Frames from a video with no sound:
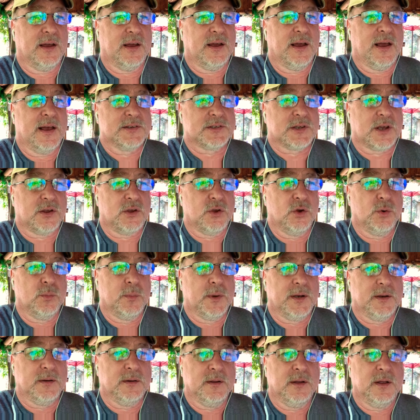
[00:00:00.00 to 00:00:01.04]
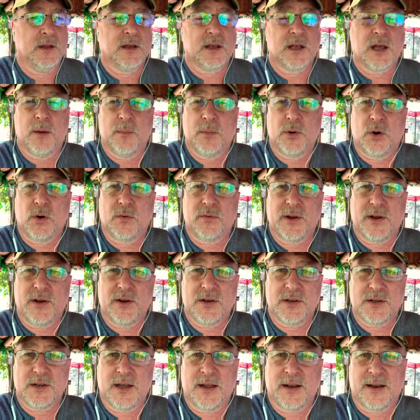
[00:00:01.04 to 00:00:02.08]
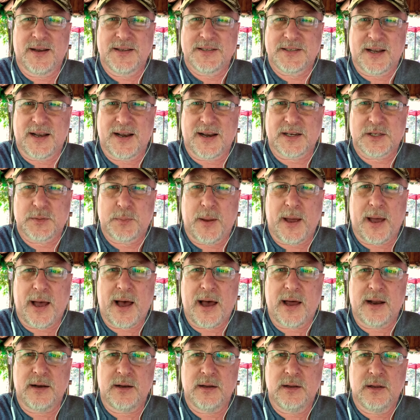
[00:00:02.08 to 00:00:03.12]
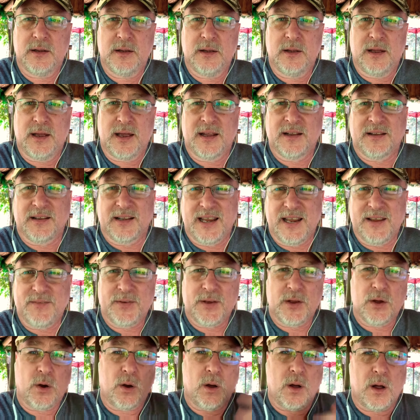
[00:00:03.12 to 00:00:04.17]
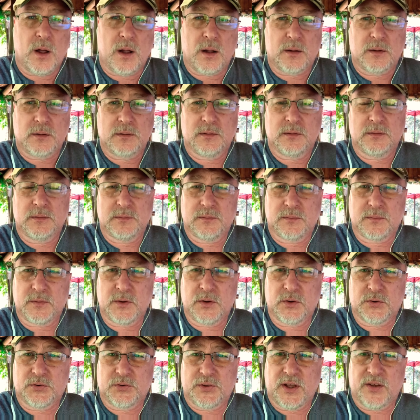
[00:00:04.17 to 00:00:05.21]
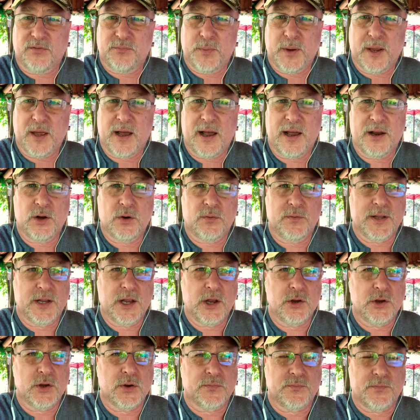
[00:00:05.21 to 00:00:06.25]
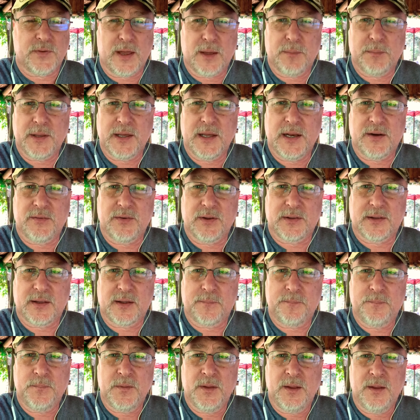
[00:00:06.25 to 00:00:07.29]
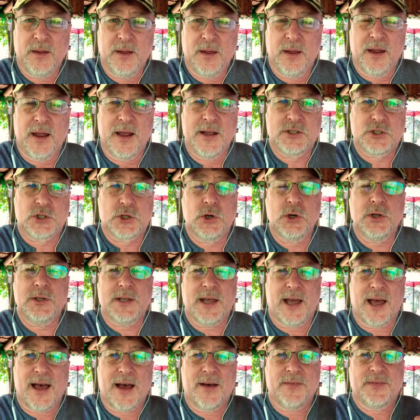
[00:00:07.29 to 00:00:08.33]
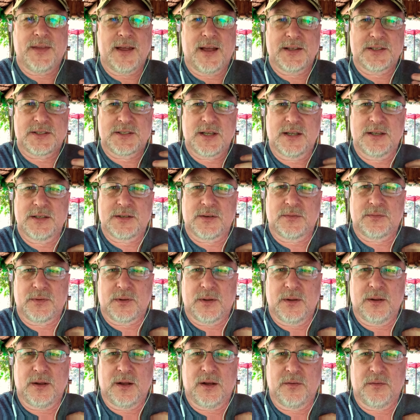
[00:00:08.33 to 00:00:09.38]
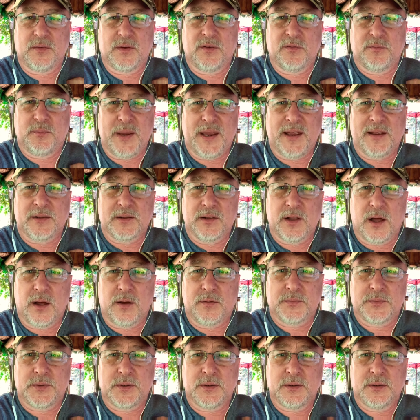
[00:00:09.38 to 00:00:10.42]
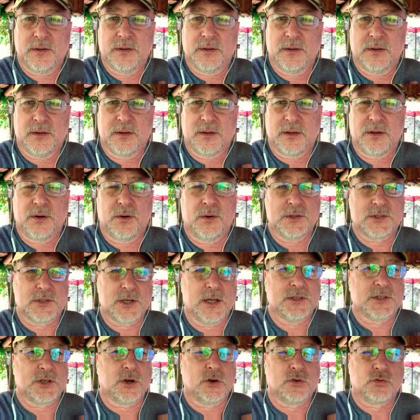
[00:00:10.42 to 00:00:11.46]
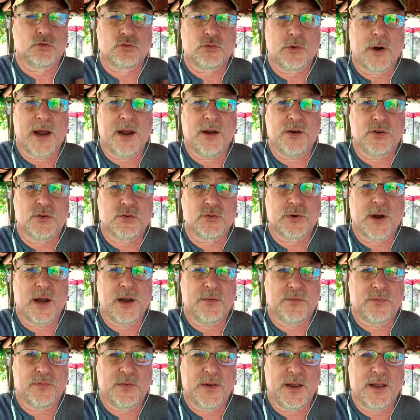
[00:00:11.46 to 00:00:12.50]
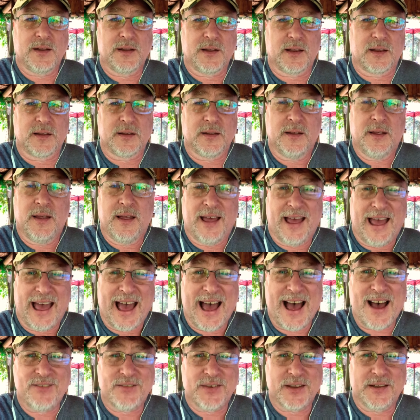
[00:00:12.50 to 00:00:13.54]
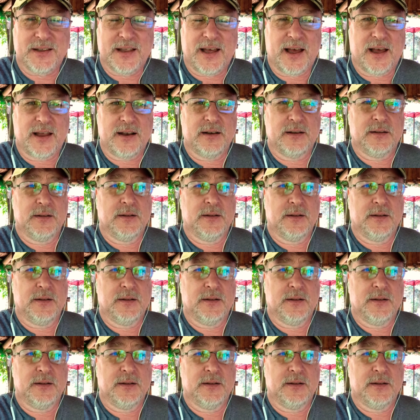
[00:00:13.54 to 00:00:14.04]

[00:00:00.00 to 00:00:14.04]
as a human coming over here and as an expat and leaving all your stuff behind over there, your family and everything, it's good to have that sense of, of, of being loved. You know, it's, it's a great, great feeling having that.